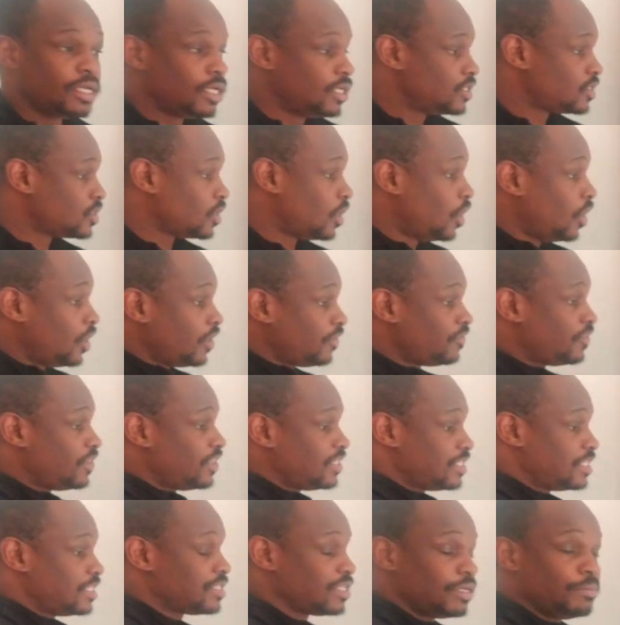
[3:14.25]
So all of
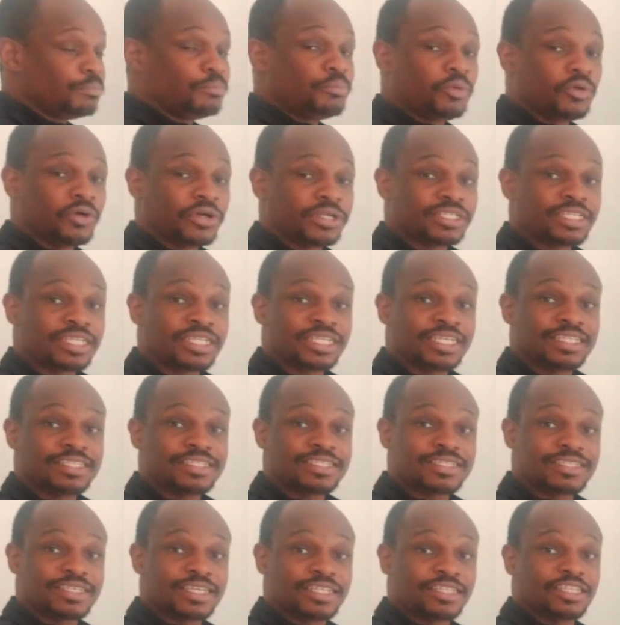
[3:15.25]
this is important in
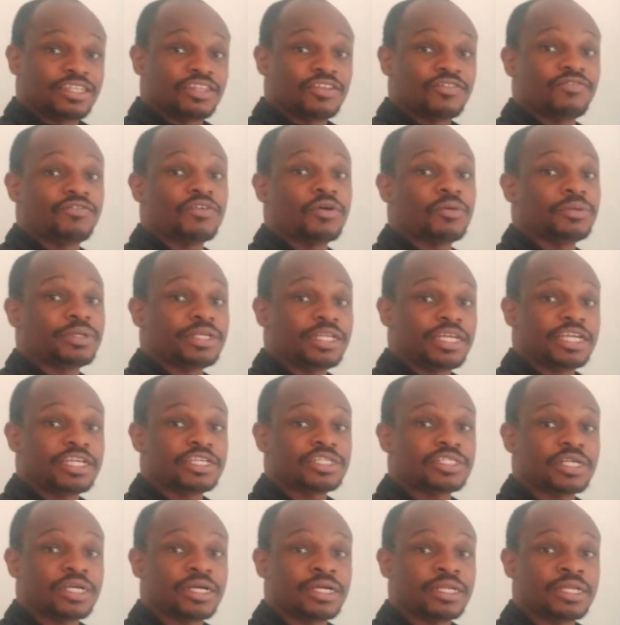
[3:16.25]
setting the
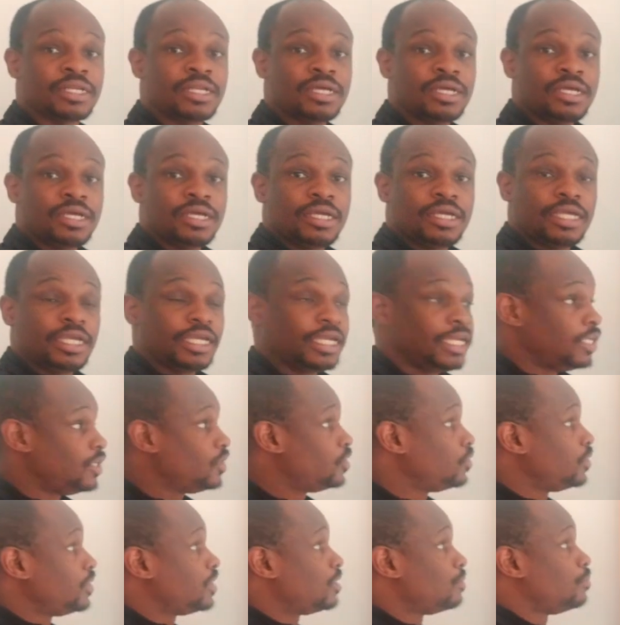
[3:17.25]
foundation in
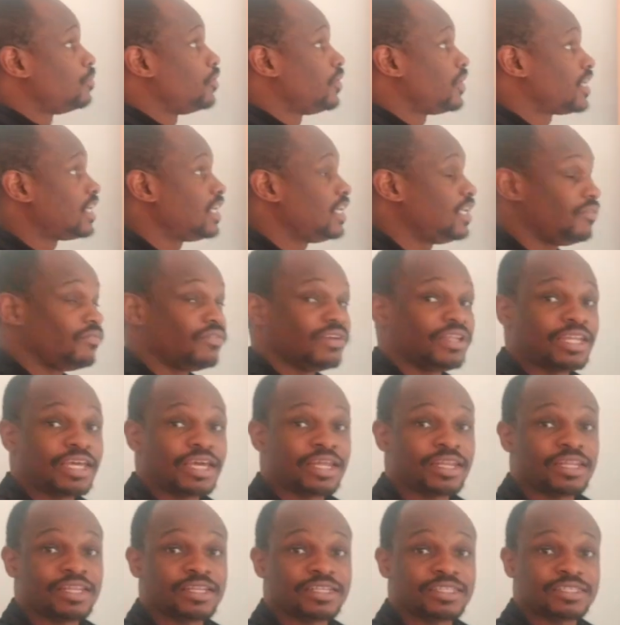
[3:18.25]
doing the break-even
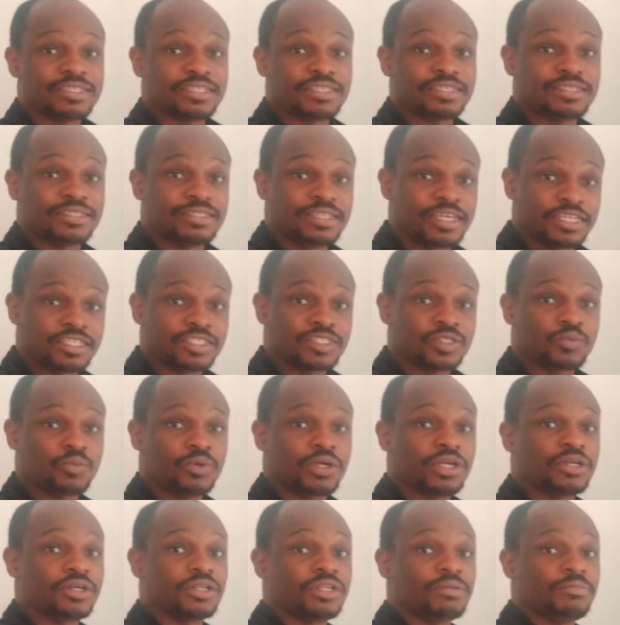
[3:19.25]
analysis. Next,
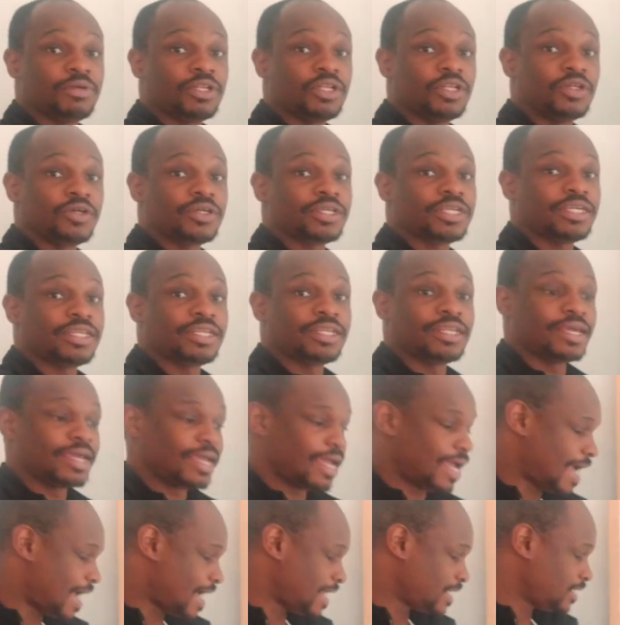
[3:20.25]
we're going to be looking
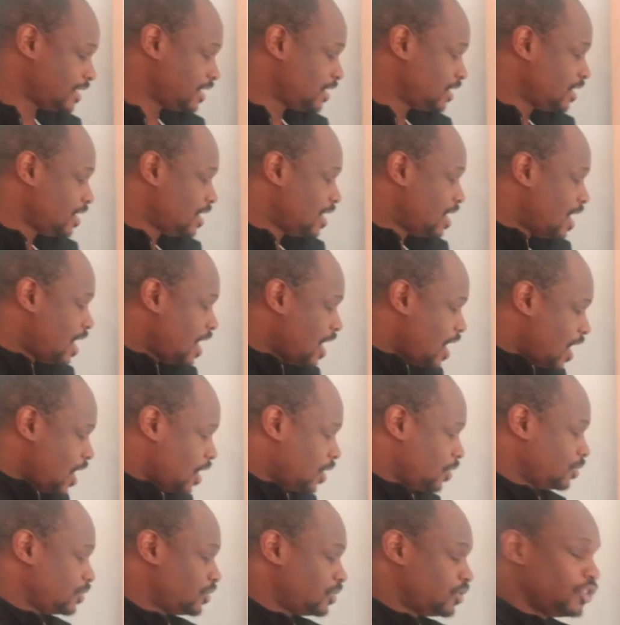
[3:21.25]
at
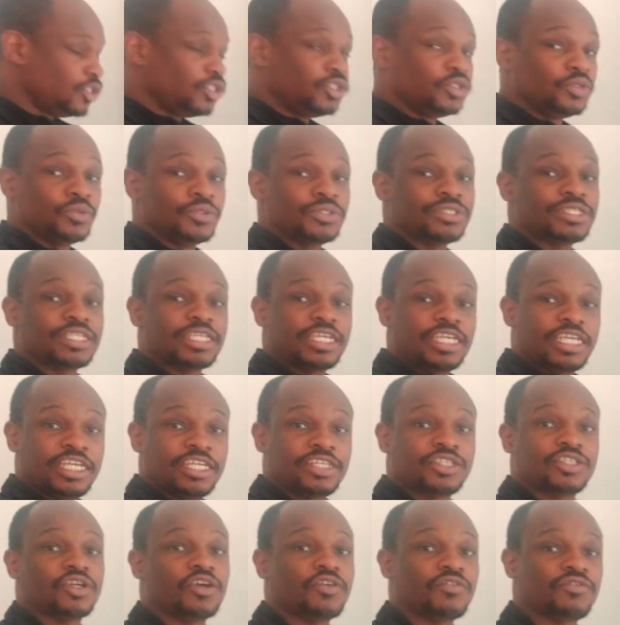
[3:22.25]
how to use
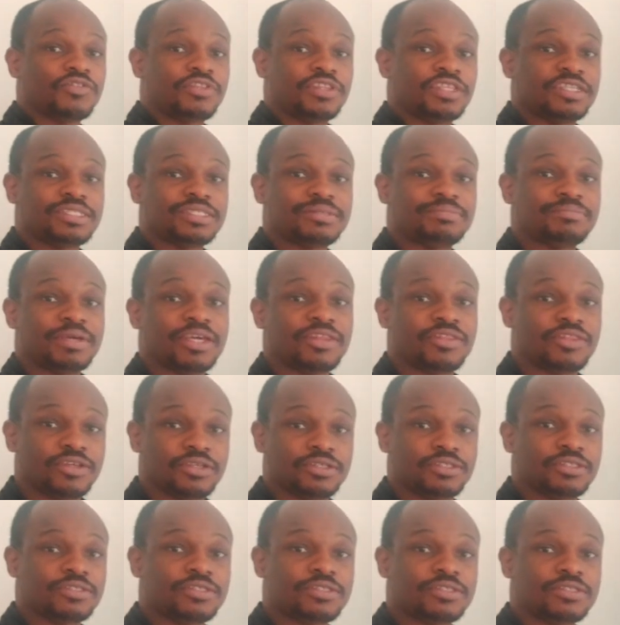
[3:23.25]
each of these
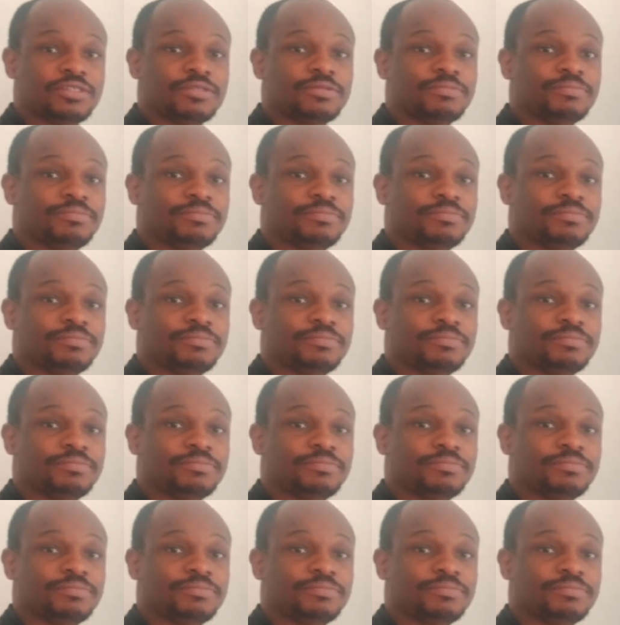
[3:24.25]
methods.